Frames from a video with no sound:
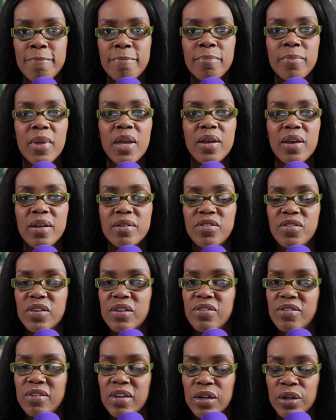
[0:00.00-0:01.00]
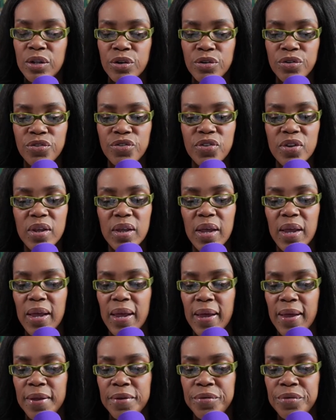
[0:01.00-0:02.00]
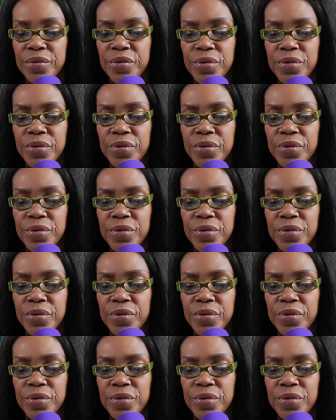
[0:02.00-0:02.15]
against the Steelers, and